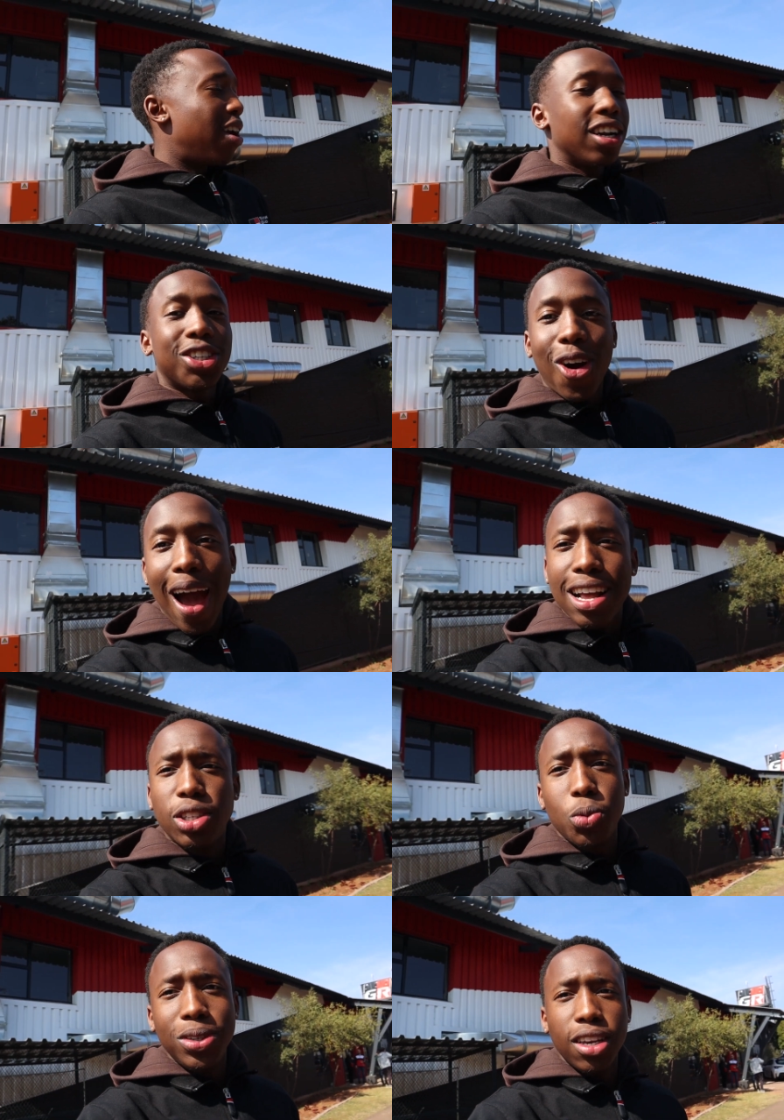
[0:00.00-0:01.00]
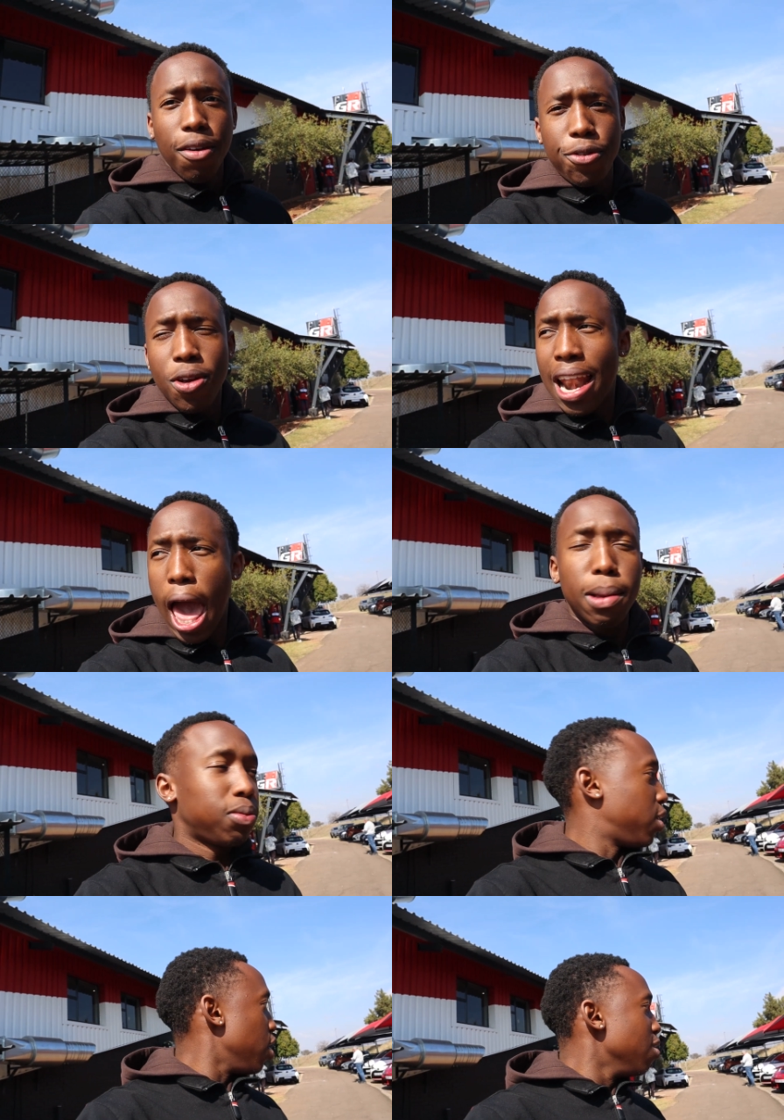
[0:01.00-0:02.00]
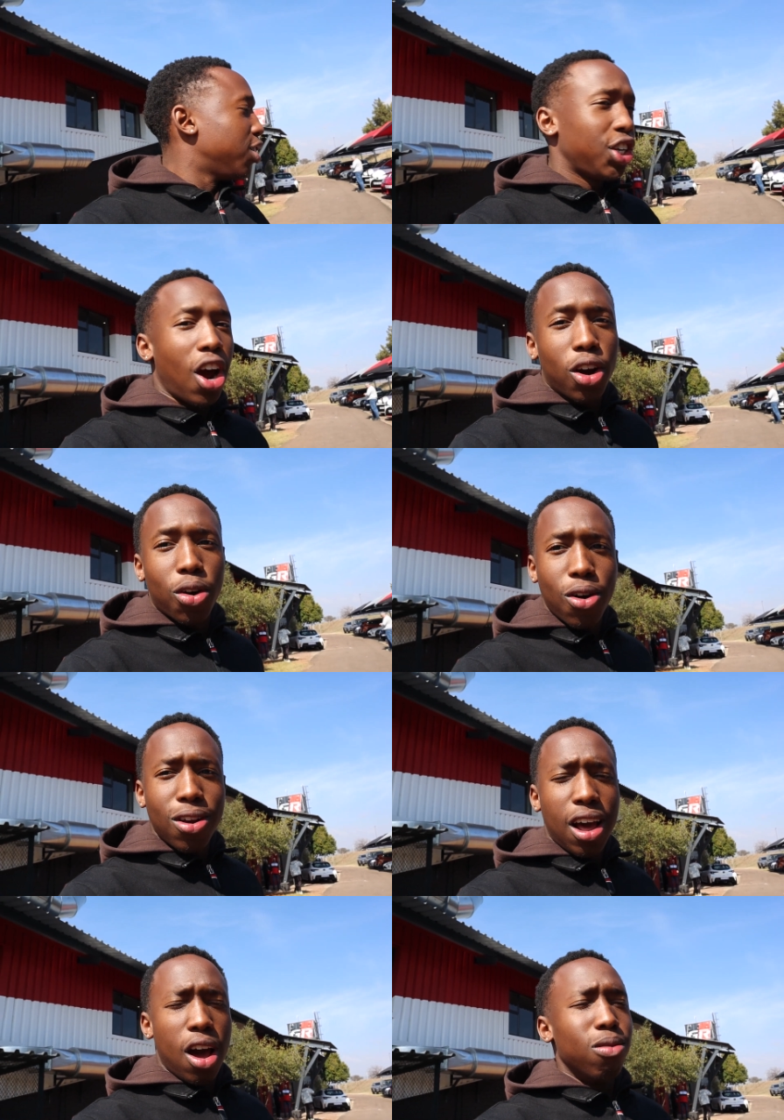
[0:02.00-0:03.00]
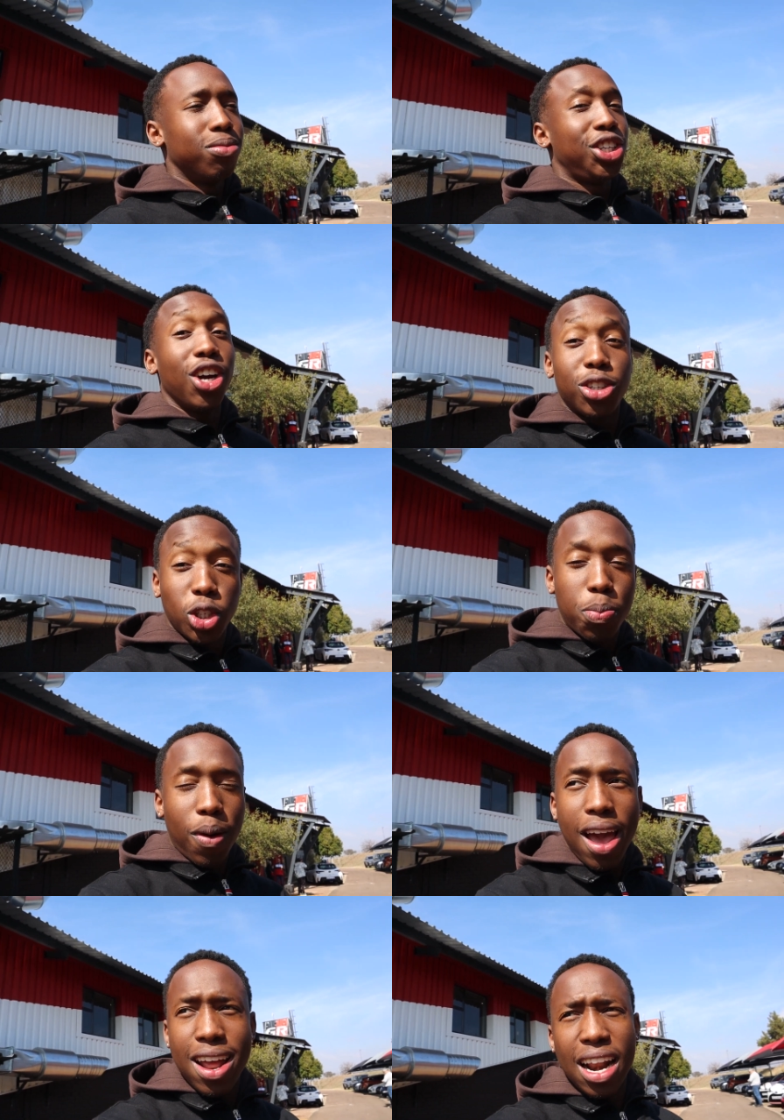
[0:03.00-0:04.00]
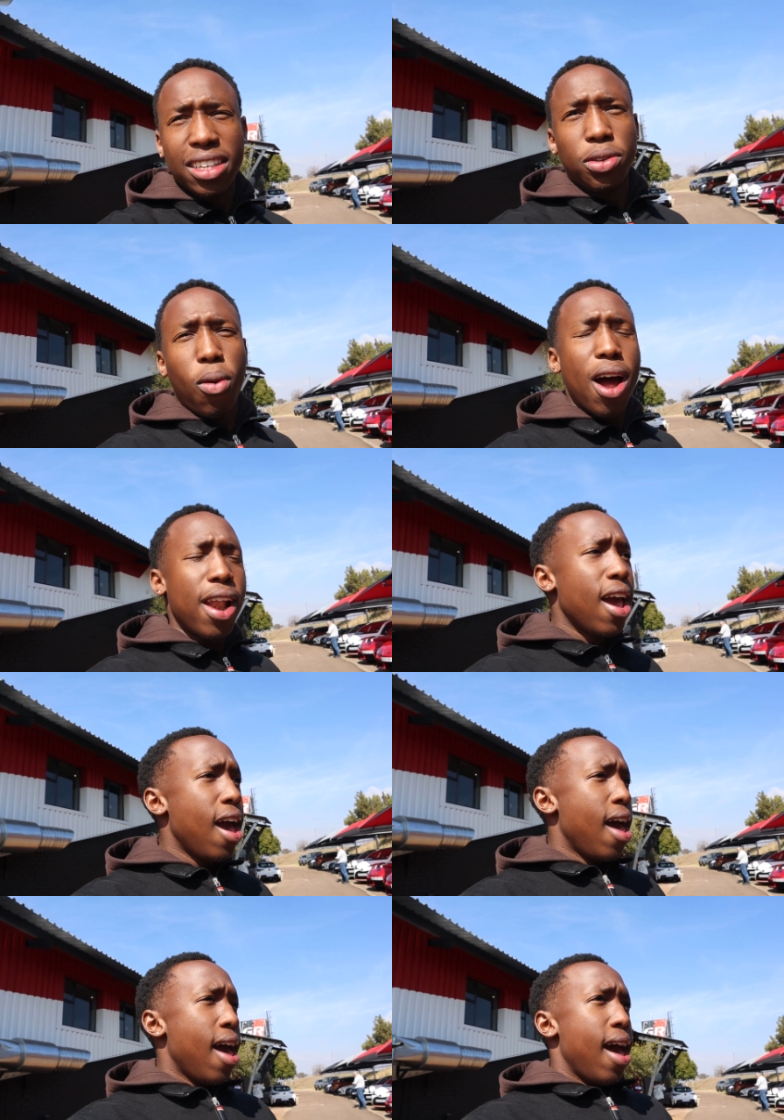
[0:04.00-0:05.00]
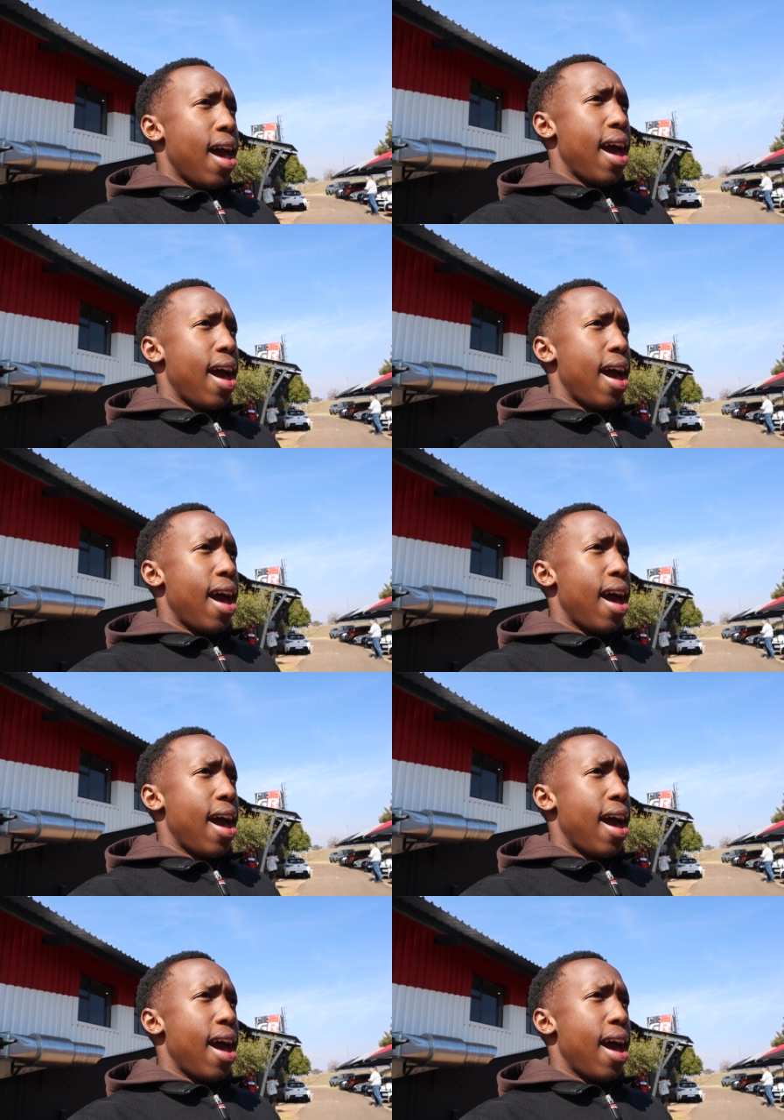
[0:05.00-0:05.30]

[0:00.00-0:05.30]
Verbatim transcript: i want to try and squeeze in a few laps Jaguar of Jasper in its one.